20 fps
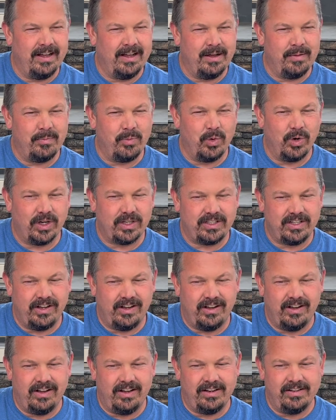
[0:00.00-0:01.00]
Worked
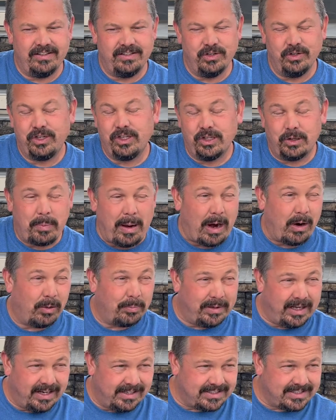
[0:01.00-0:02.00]
on nuclear power
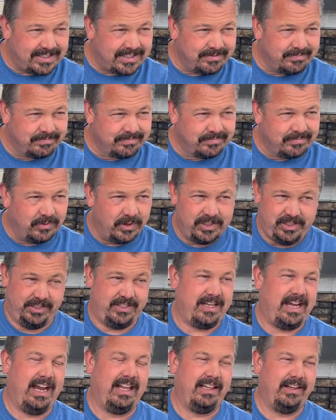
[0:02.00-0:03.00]
plants, which is
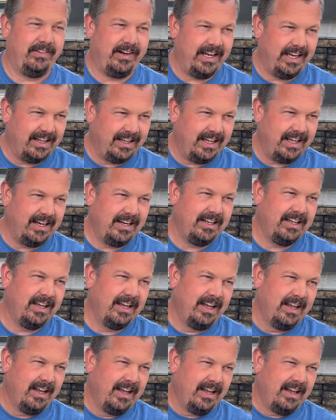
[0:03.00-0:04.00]
highly regulated.
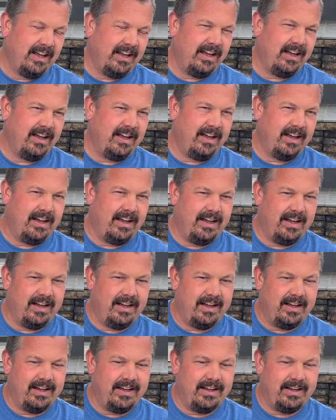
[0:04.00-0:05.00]

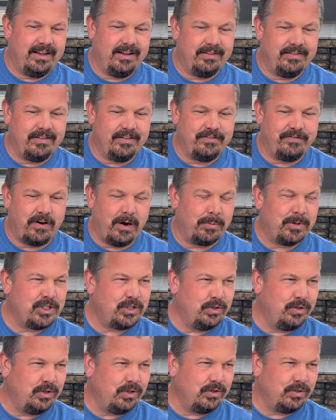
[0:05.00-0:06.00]

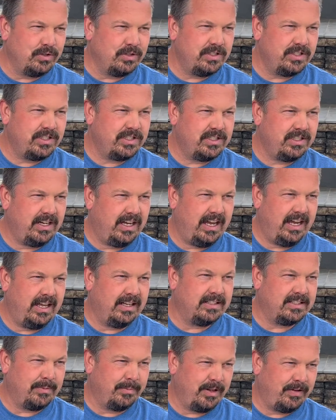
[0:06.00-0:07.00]
Pharmaceuticals, and
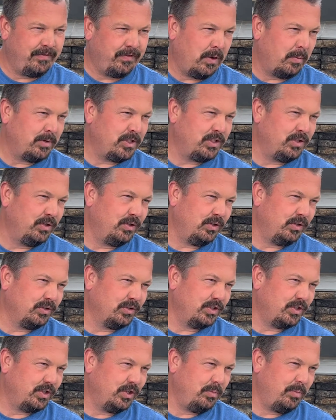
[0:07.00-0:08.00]
some of the pharmaceuticals
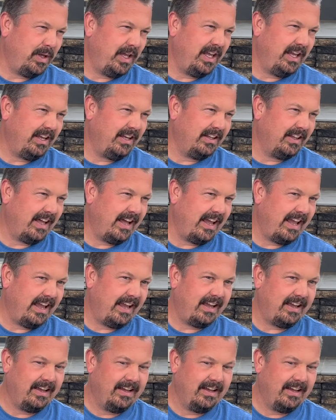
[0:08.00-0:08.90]
could be like,